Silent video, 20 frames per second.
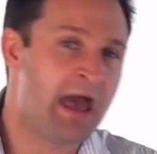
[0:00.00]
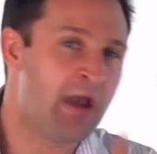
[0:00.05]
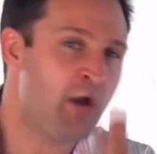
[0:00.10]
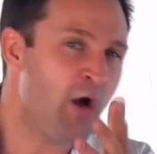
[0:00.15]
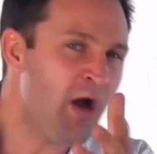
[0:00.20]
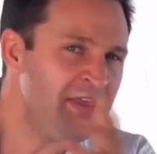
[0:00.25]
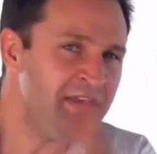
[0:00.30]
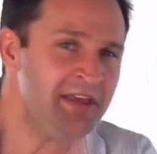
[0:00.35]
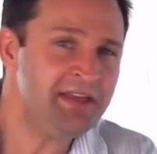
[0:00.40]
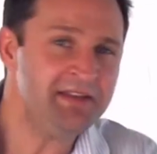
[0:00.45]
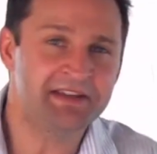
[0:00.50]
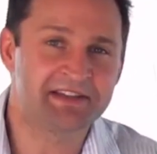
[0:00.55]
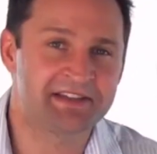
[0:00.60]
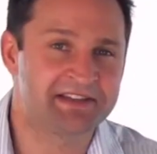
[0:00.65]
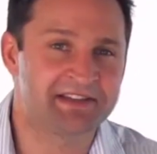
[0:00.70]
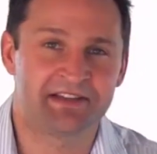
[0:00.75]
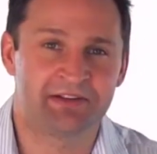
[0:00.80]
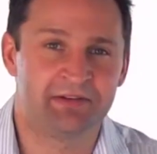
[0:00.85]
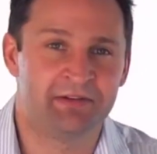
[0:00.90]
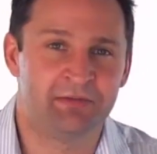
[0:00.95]
And I think this
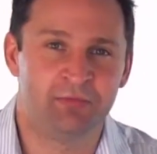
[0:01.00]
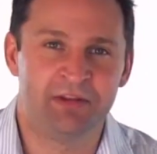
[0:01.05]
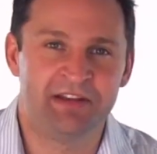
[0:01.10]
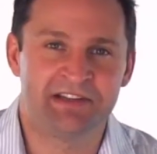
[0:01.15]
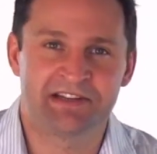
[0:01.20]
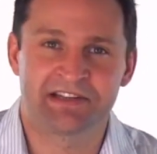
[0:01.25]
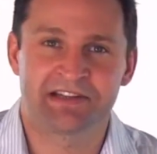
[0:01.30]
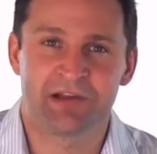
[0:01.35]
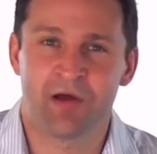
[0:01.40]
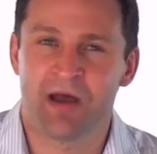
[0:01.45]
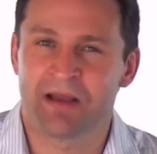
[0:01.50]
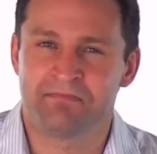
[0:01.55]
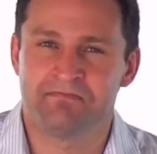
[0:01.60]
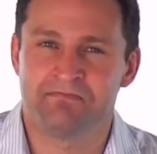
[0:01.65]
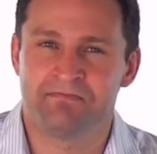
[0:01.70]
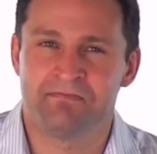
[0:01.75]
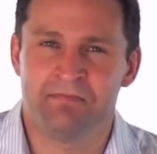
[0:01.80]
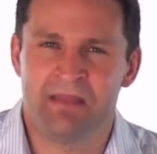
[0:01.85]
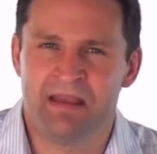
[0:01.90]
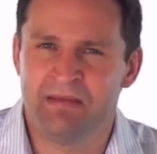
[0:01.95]
is like,
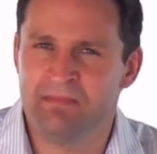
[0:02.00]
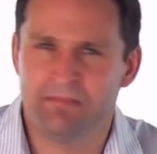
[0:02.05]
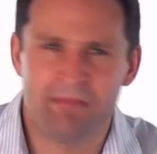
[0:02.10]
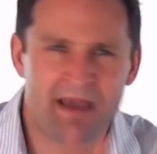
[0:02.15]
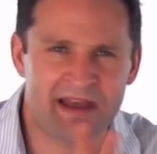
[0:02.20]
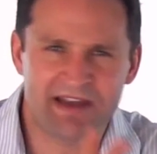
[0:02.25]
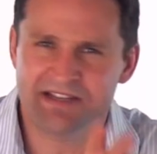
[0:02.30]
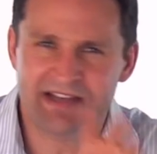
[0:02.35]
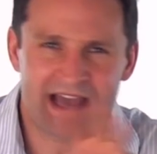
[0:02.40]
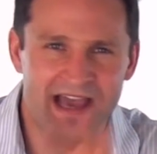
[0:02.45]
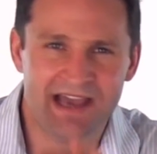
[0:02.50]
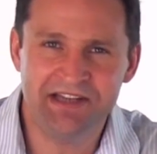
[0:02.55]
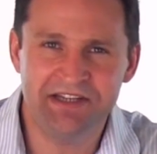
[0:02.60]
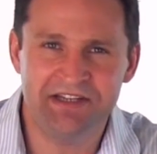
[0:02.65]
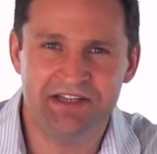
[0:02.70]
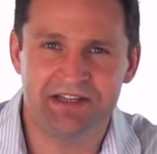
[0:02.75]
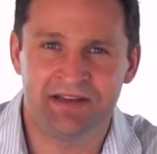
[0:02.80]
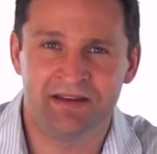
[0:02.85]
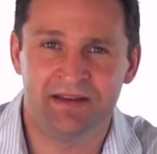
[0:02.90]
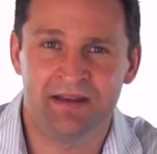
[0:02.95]

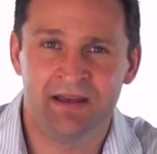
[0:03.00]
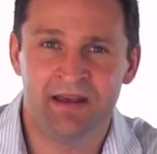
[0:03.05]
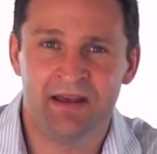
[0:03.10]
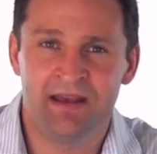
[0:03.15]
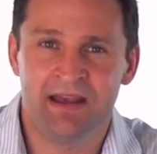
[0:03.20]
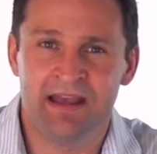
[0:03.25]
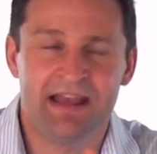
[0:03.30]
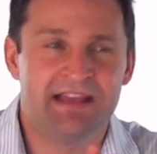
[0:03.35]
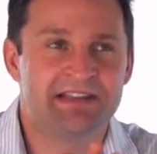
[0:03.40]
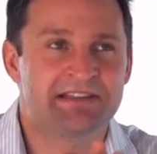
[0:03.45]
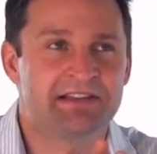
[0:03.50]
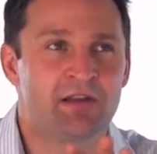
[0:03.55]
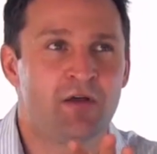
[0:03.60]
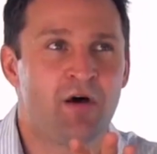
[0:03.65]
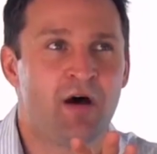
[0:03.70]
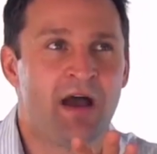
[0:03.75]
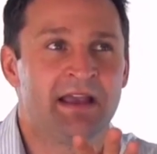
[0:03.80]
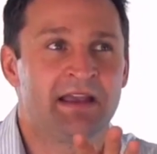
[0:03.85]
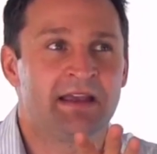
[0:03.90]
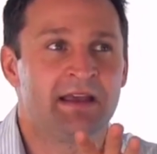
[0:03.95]
meditation is
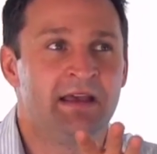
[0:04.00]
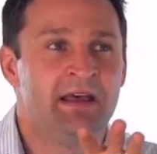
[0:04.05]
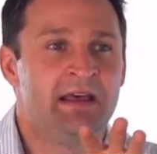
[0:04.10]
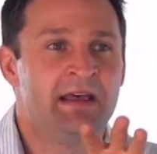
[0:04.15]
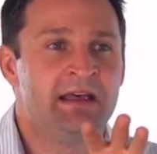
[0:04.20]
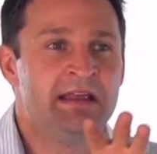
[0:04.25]
like